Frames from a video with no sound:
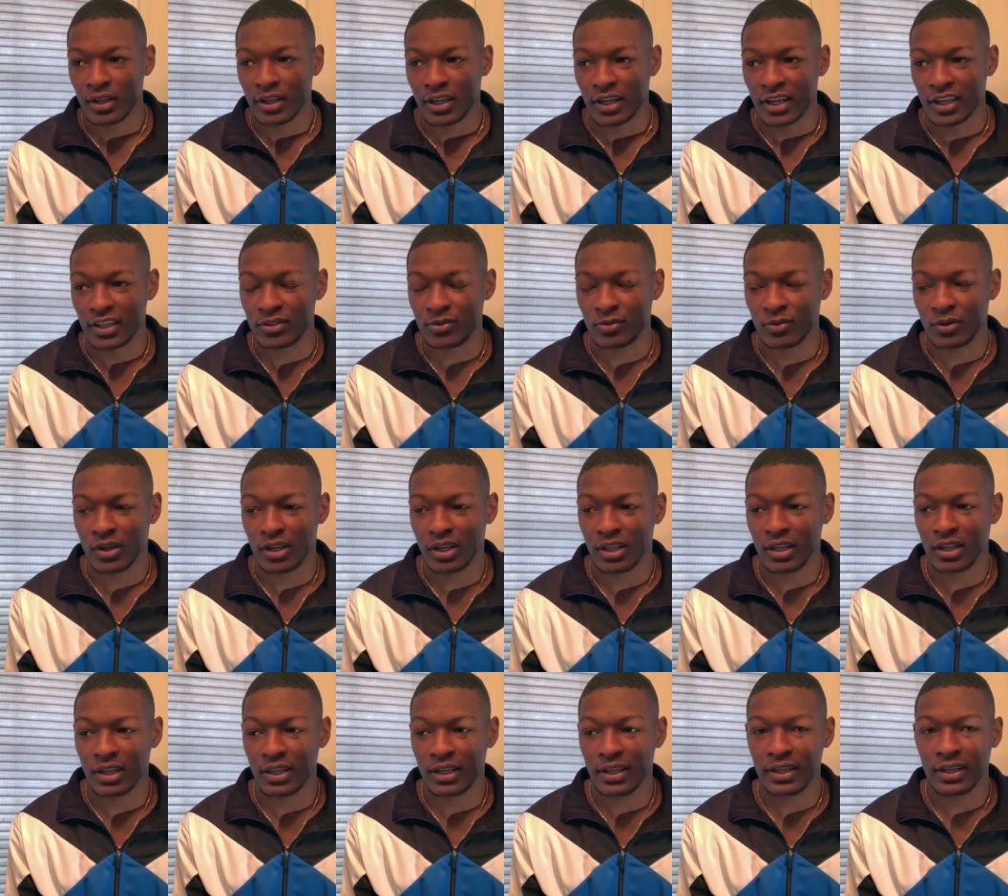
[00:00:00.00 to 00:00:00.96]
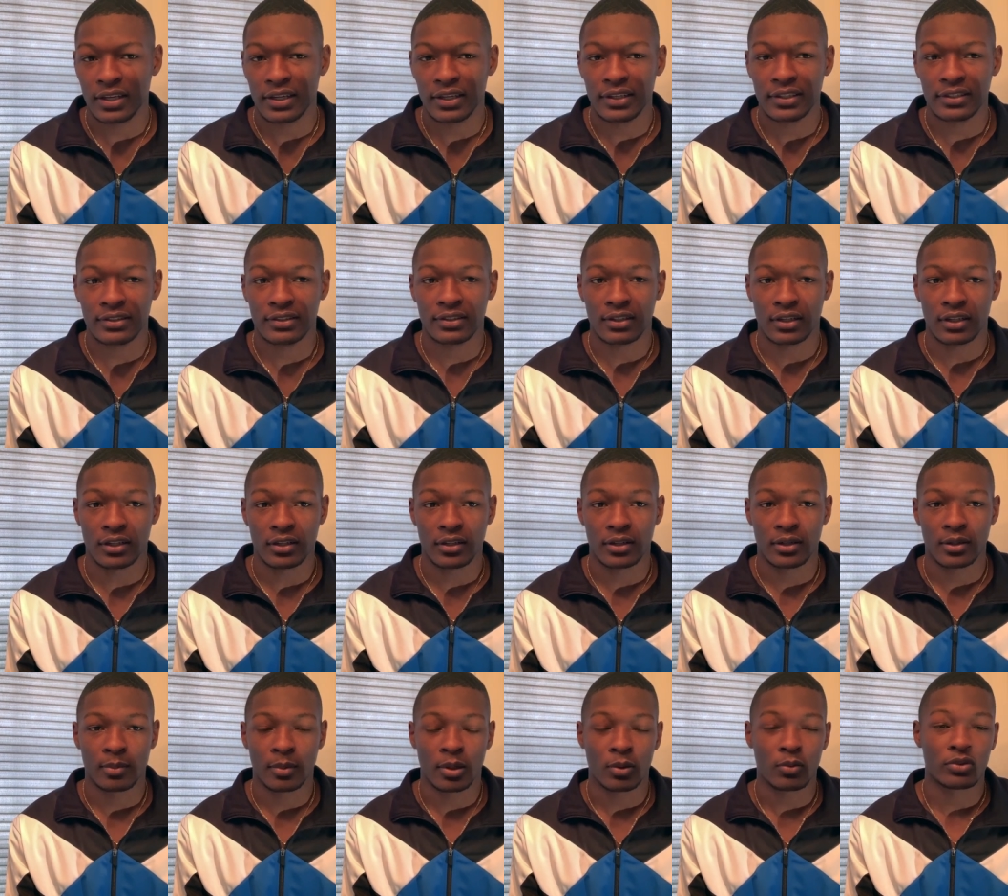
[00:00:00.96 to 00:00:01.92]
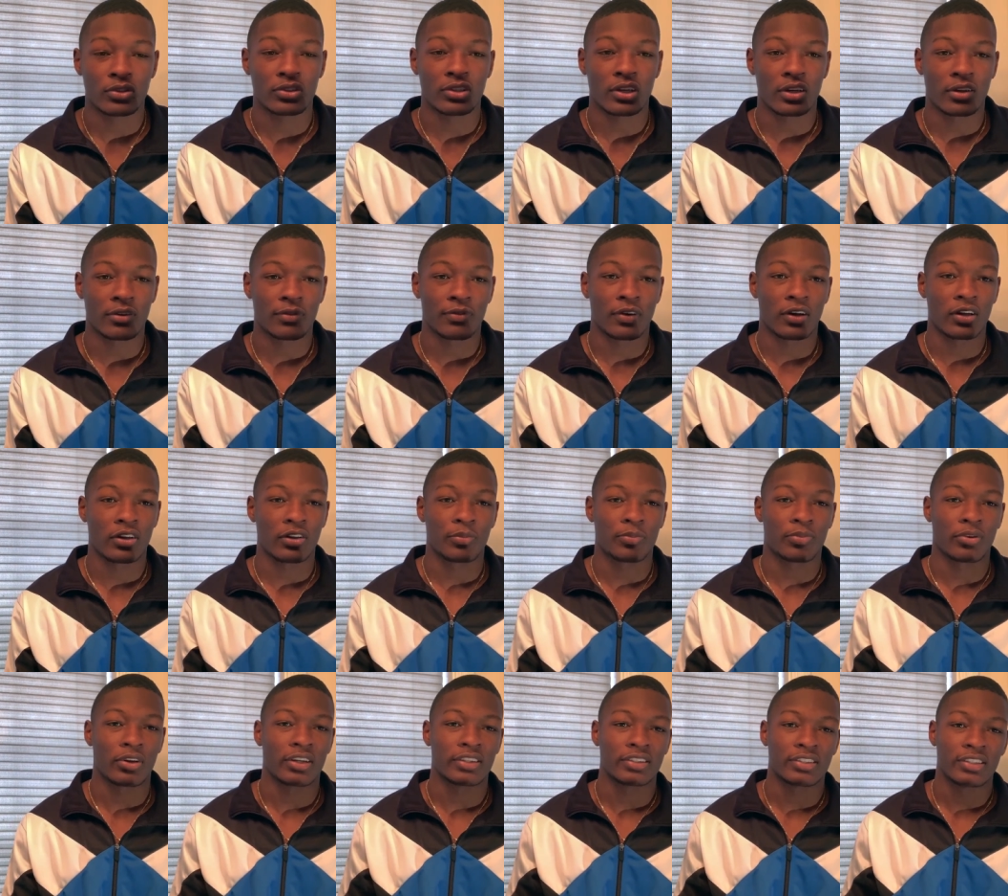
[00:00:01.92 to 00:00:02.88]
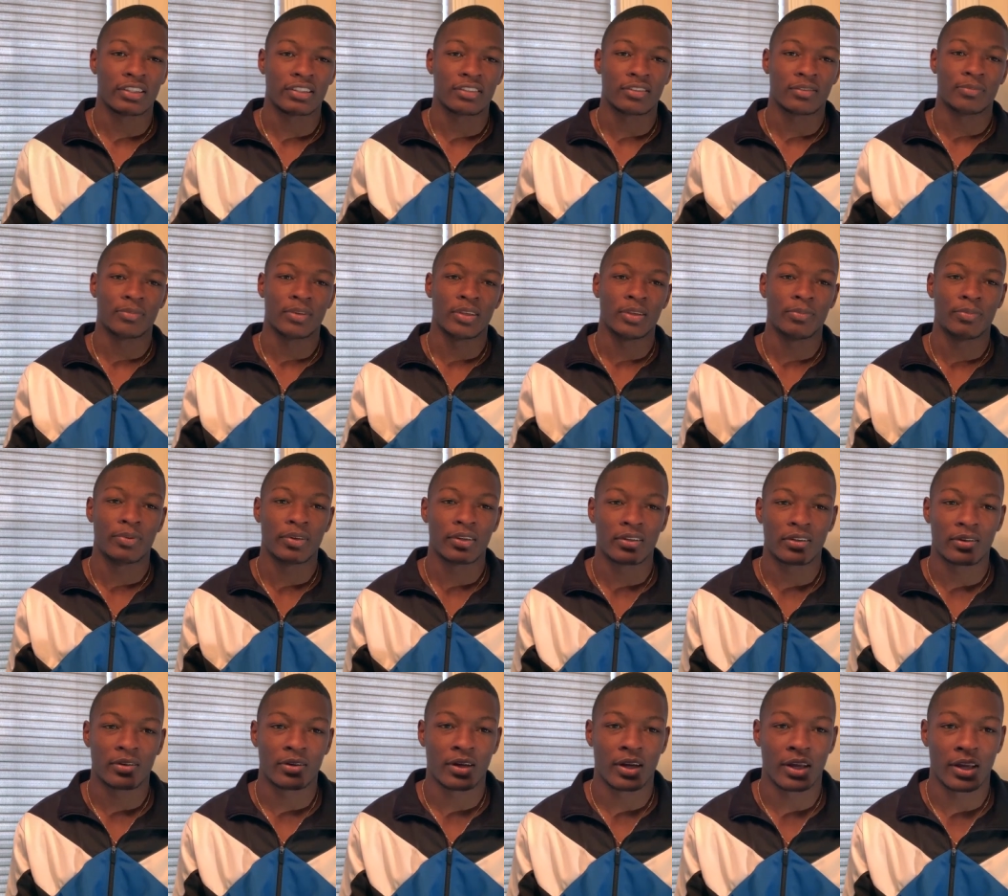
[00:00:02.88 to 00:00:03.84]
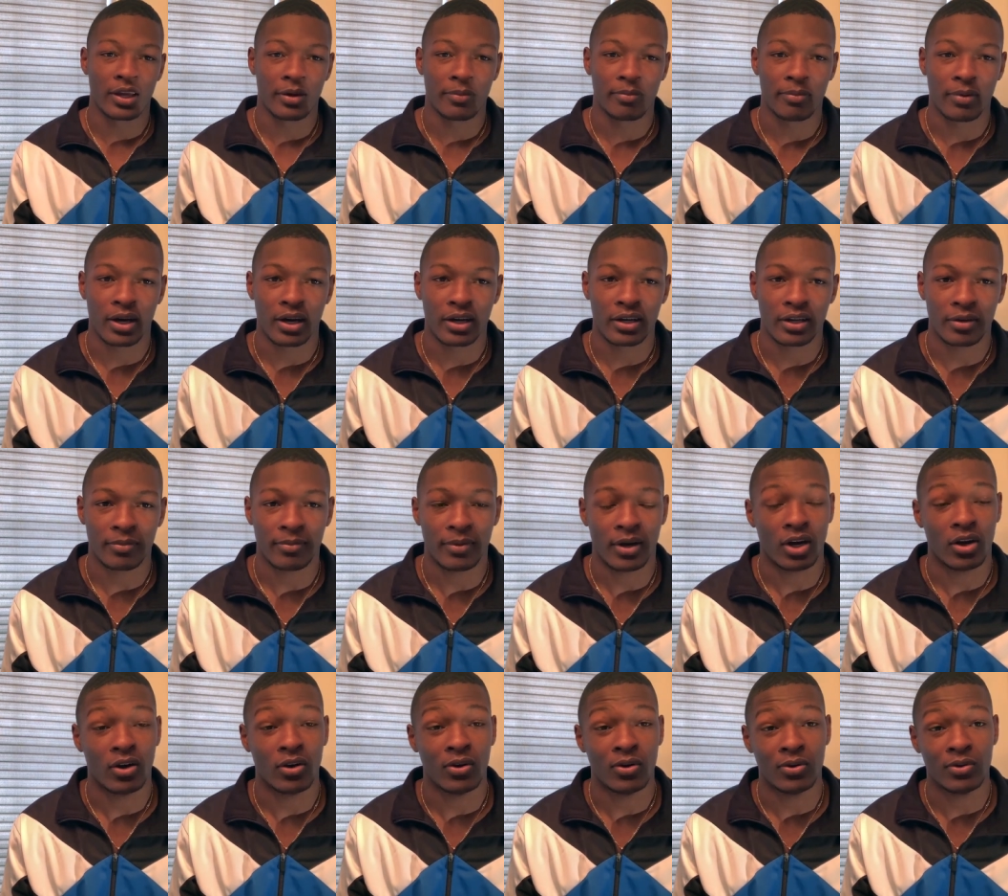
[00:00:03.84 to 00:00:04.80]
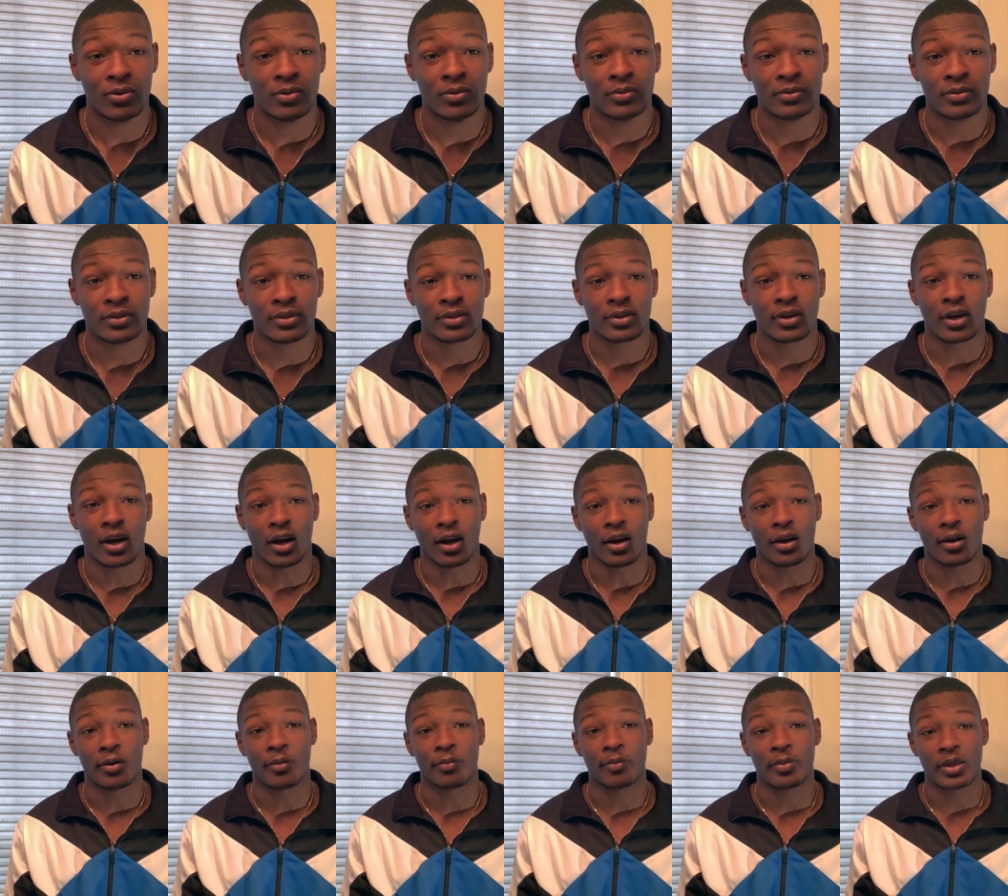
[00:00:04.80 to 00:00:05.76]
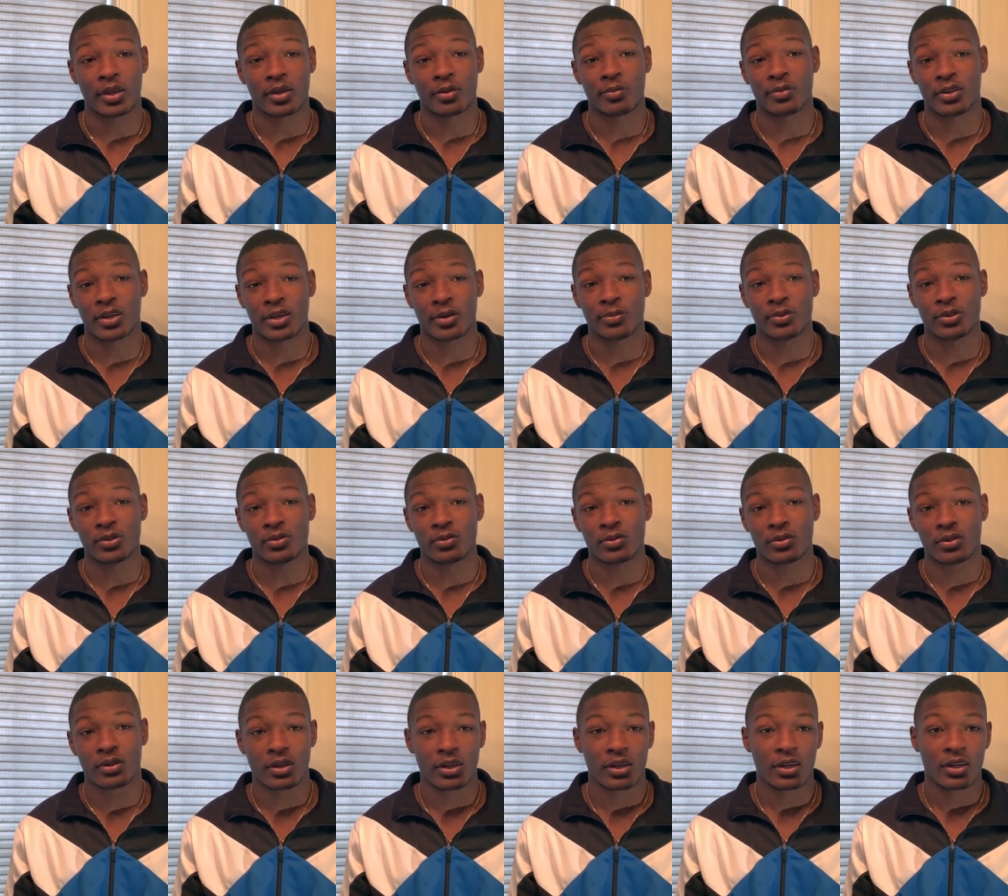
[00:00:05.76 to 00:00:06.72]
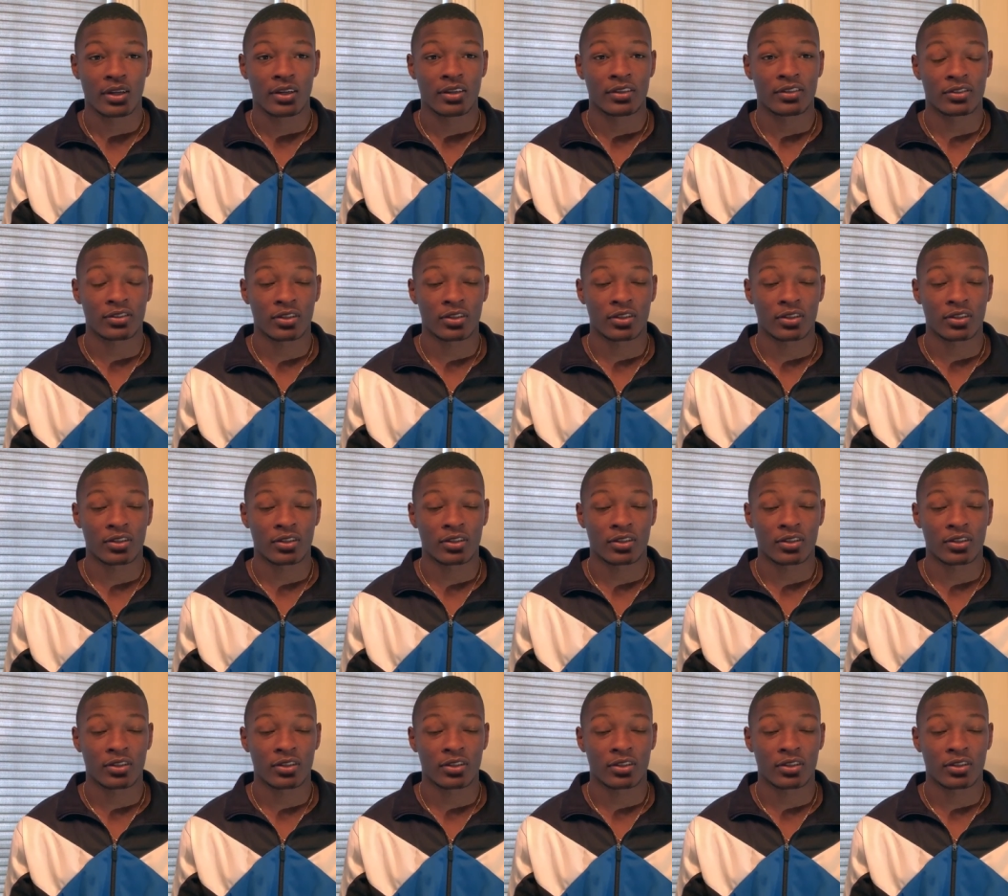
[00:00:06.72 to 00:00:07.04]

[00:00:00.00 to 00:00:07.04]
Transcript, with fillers: as well as um, I want y'all to follow the process of me building and modding my own um, BMW.